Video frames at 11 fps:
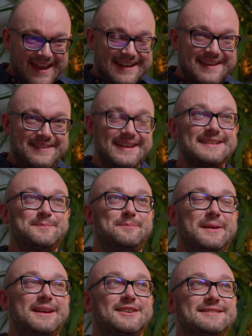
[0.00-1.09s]
and I think it's
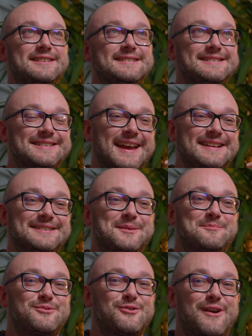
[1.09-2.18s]
because it's a
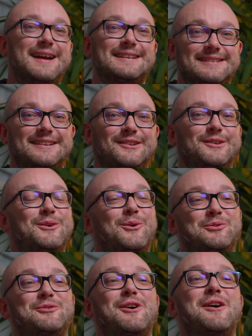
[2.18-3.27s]
practical
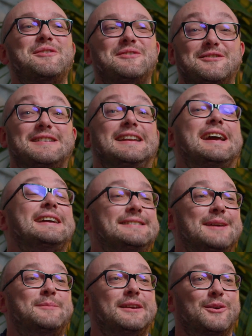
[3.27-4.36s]
course rather than a really
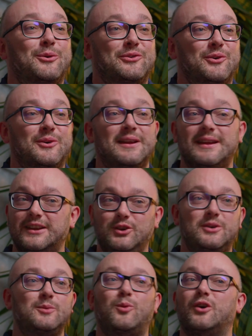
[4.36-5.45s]
academic course. So you
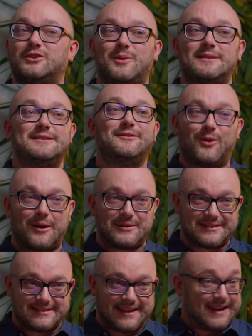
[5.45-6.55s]
can work 24 hours
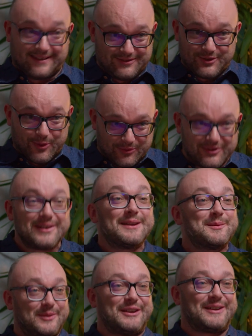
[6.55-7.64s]
a day,
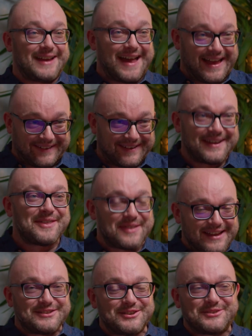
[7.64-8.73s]
but you can.
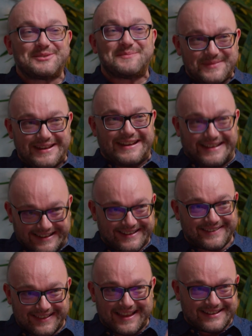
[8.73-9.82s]
That doesn't mean
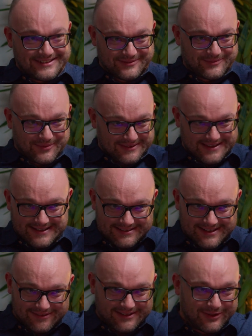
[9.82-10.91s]
the lesson will
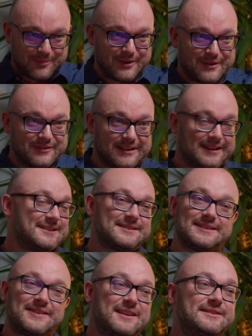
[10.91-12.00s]
necessarily go perfectly, because
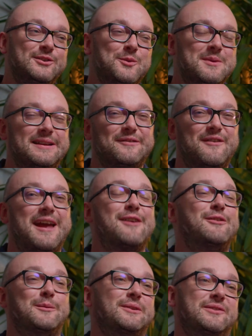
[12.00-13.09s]
there's so many
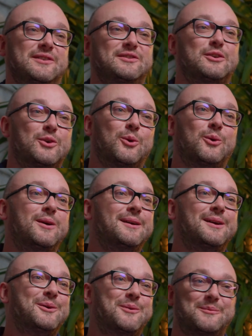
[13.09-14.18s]
variables, as you know,
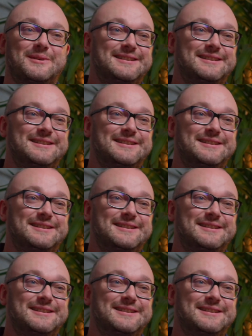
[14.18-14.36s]
when we